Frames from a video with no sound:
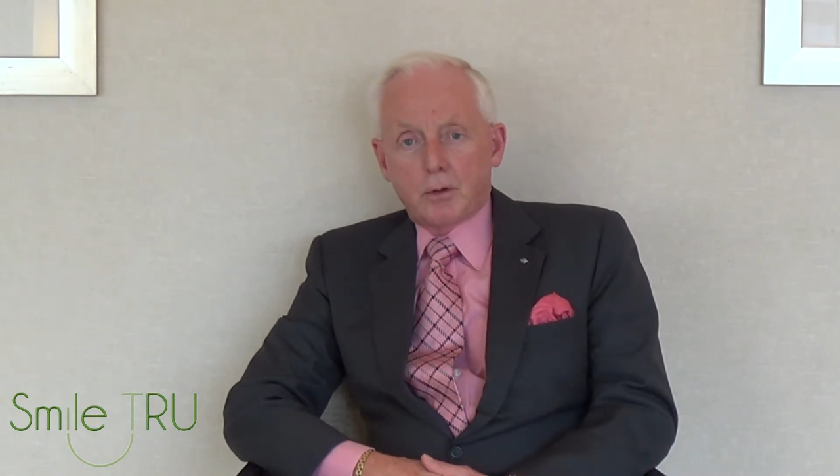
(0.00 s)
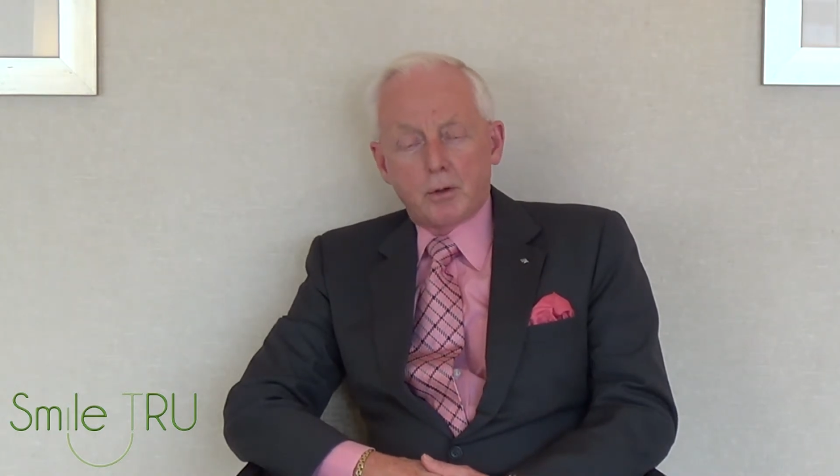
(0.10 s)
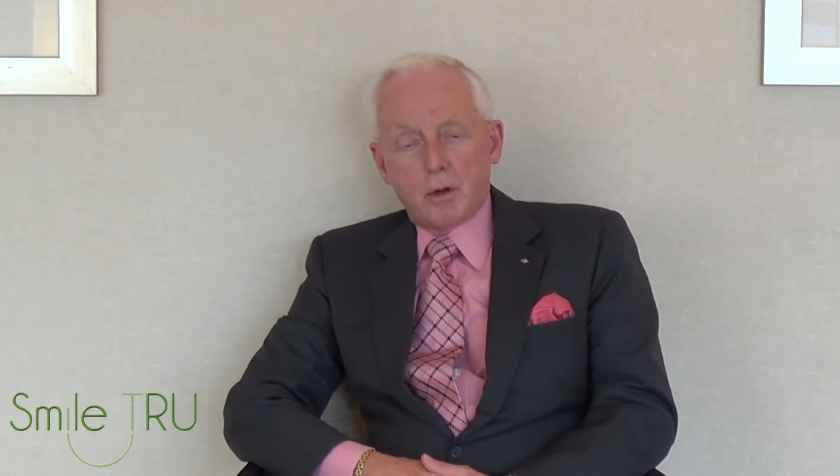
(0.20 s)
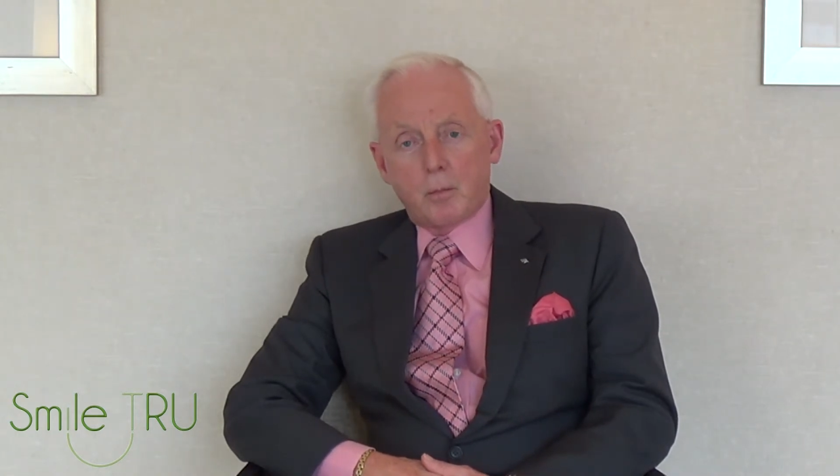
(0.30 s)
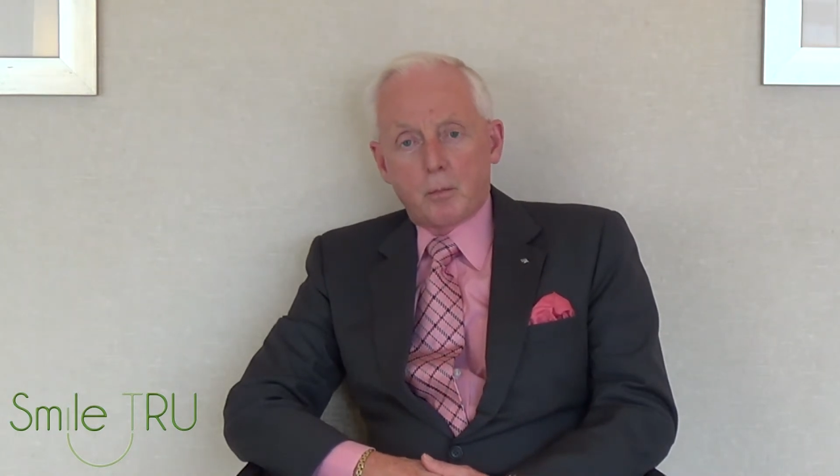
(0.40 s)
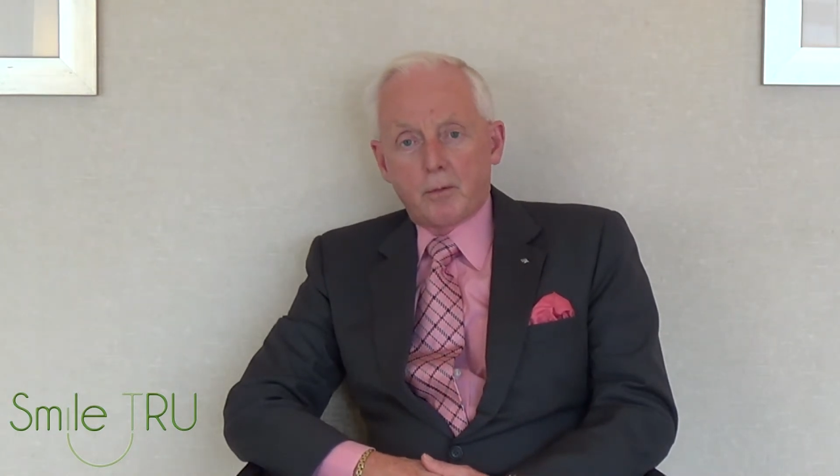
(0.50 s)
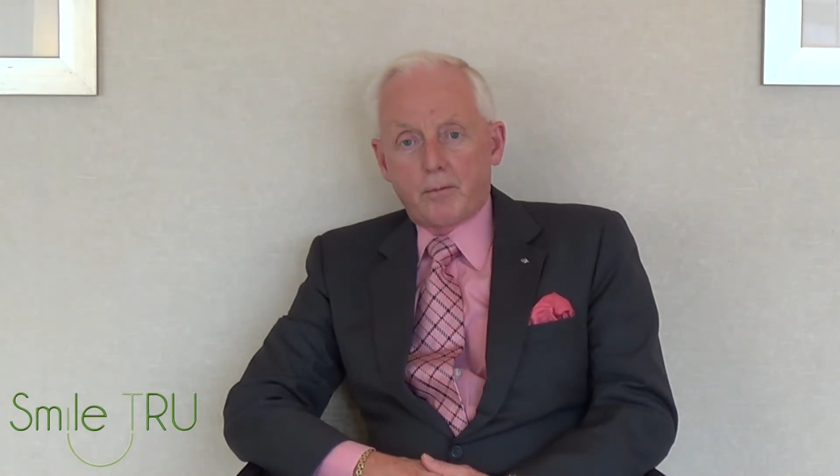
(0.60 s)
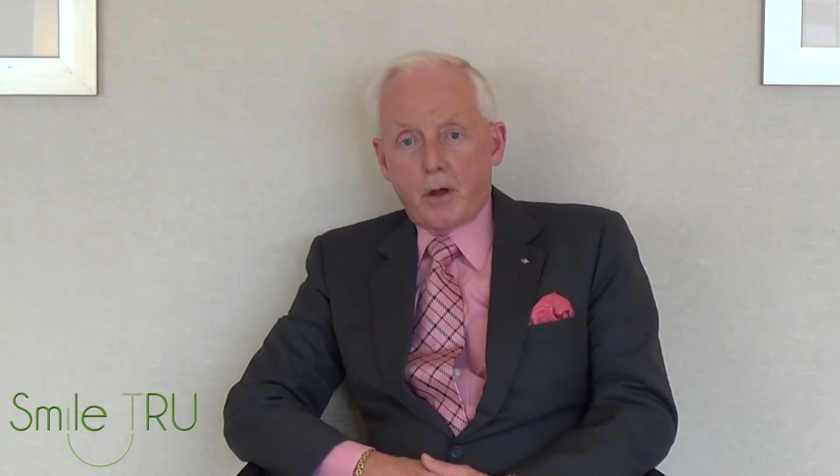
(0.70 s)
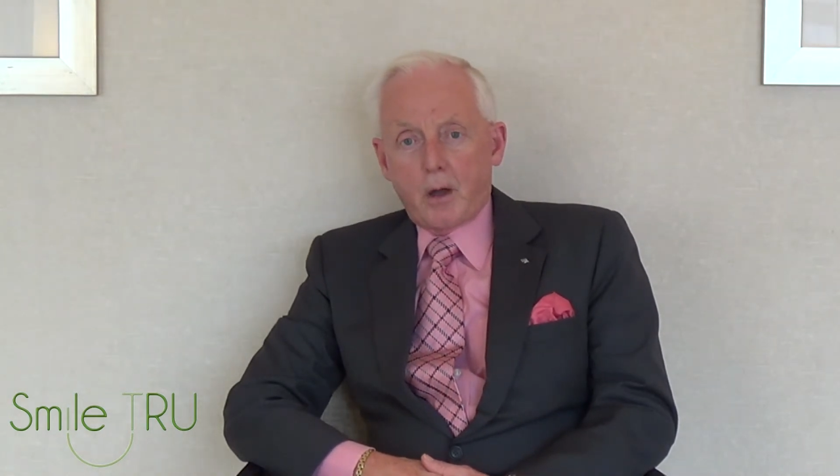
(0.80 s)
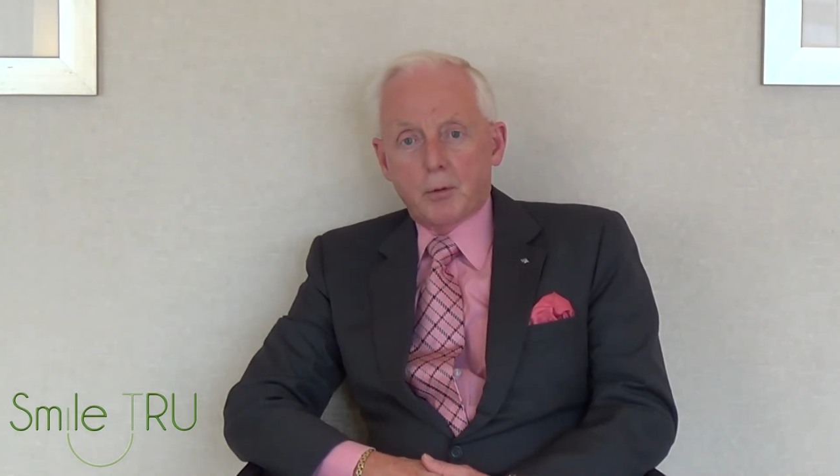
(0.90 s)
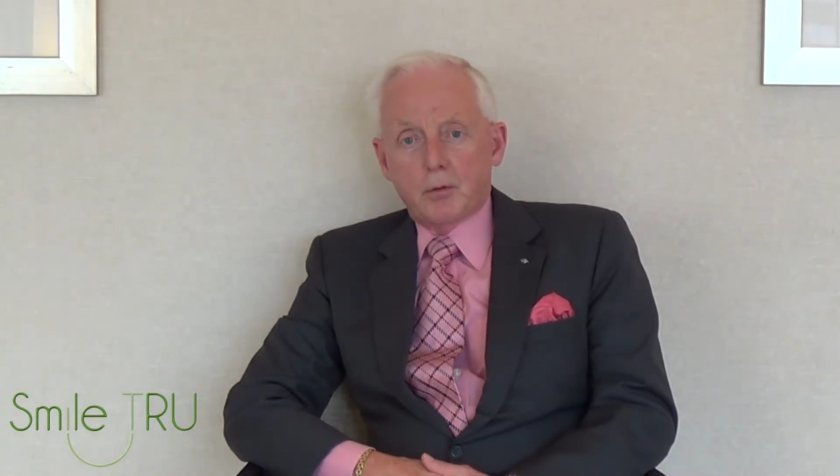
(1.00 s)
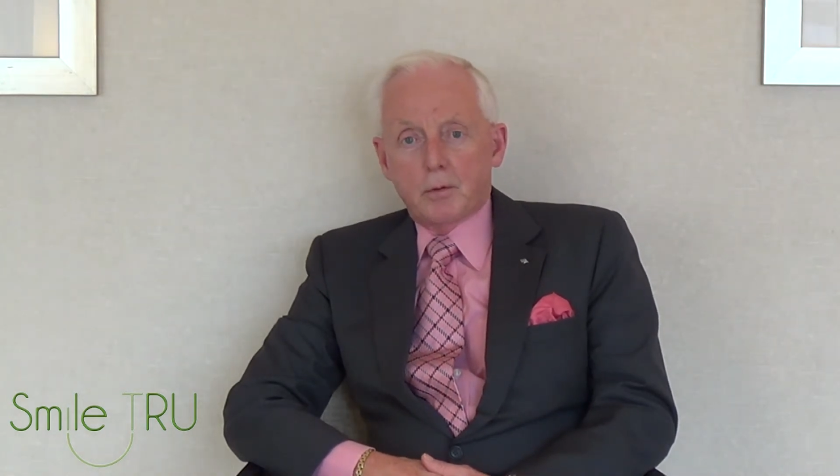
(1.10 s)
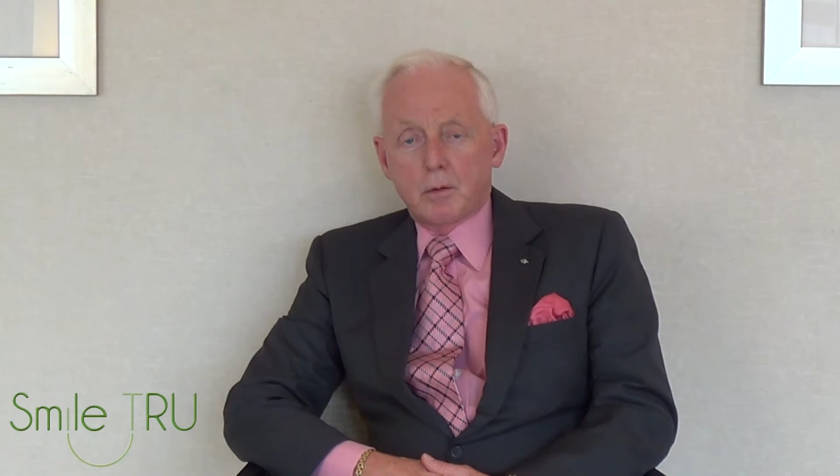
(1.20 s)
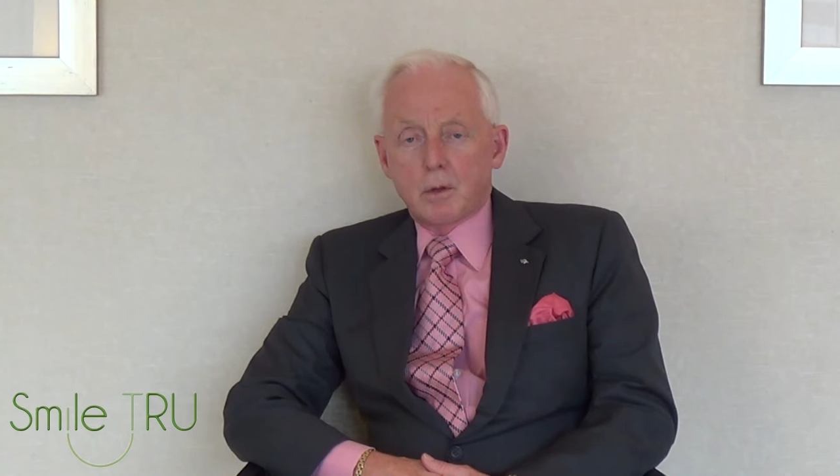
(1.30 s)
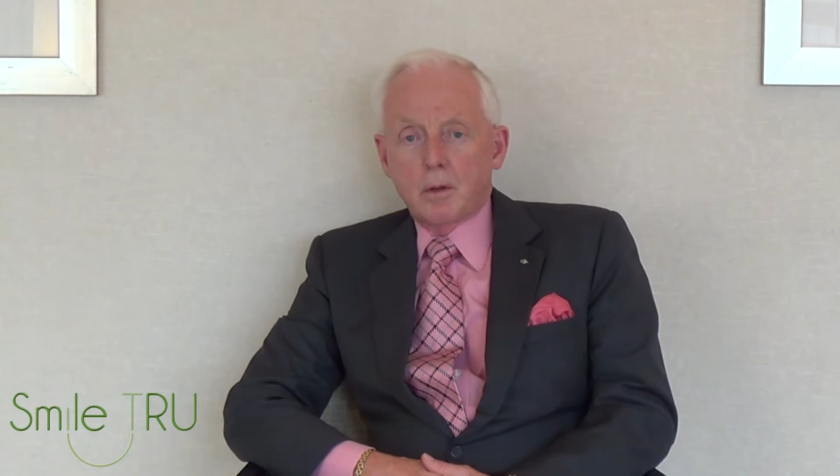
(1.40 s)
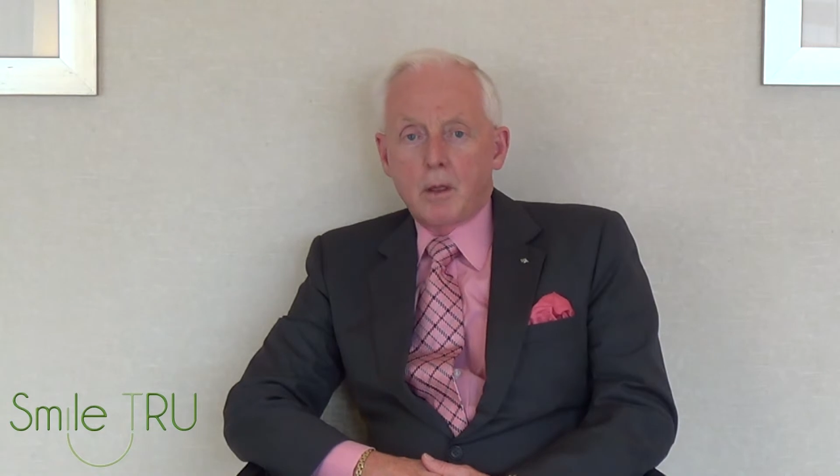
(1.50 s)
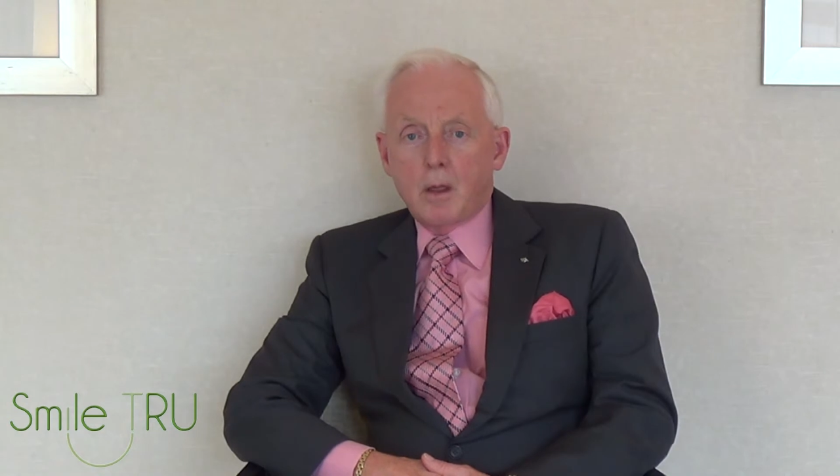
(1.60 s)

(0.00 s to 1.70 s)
a number of options.